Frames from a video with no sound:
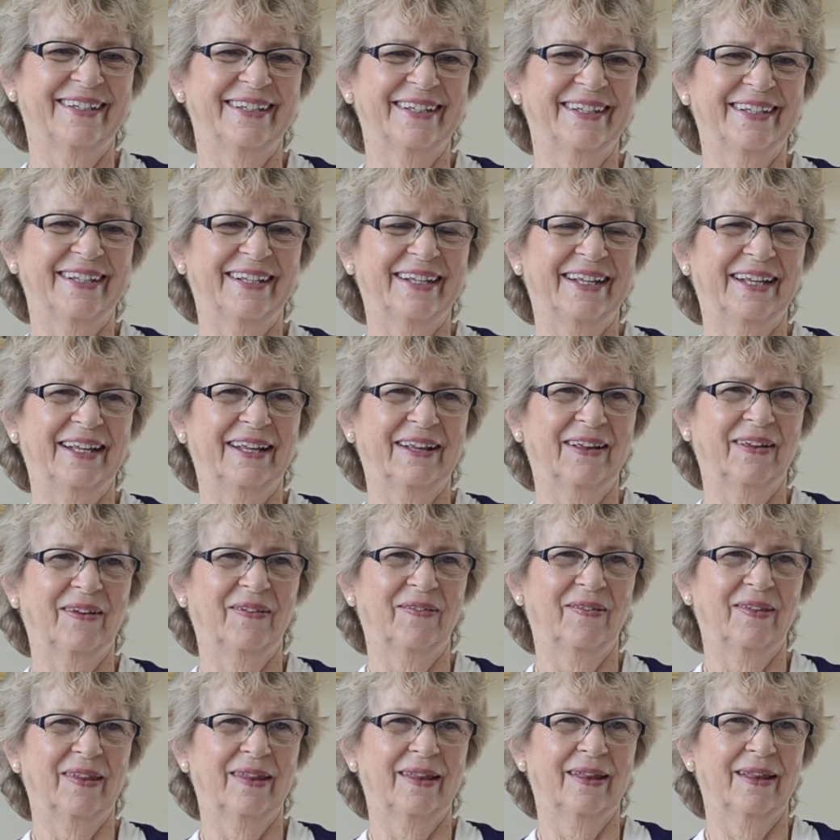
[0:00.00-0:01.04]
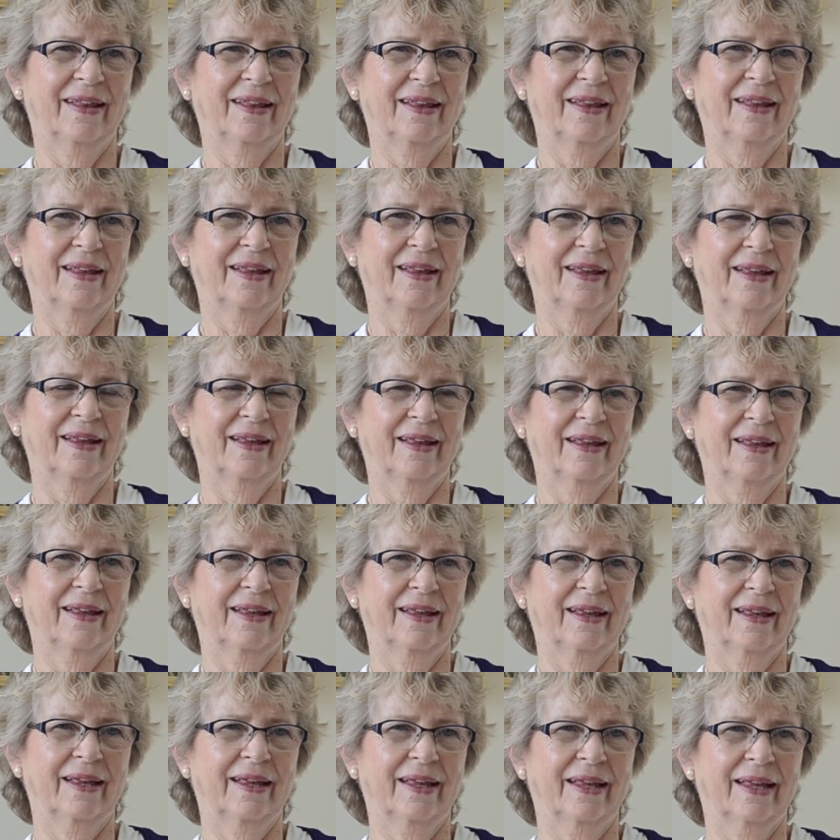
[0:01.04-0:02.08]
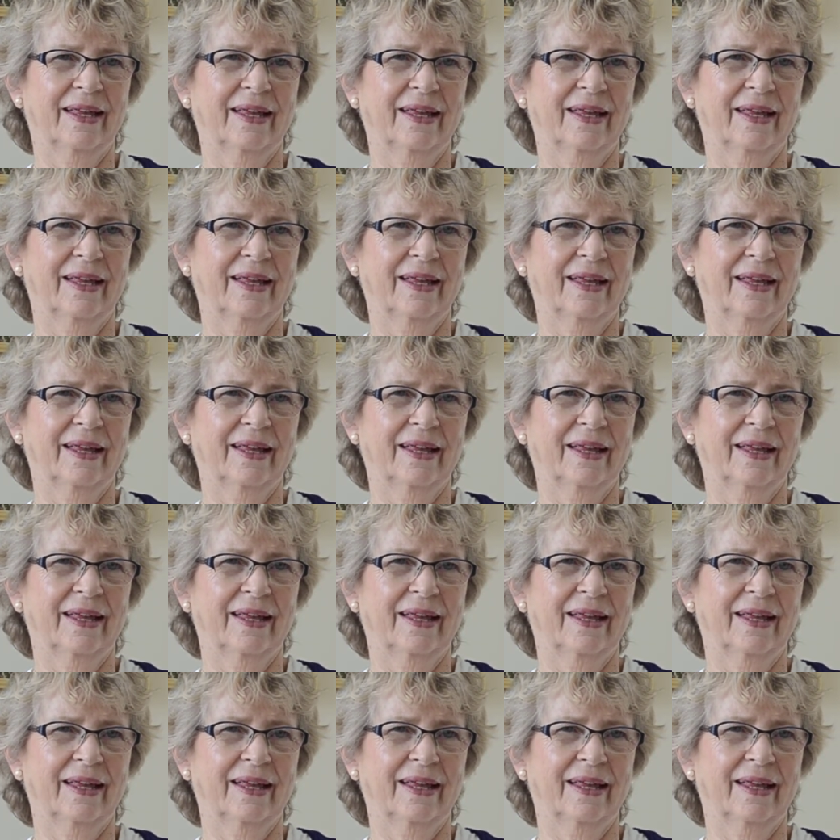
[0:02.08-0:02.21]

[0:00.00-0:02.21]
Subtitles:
I mean, do you think Moira was a feminist?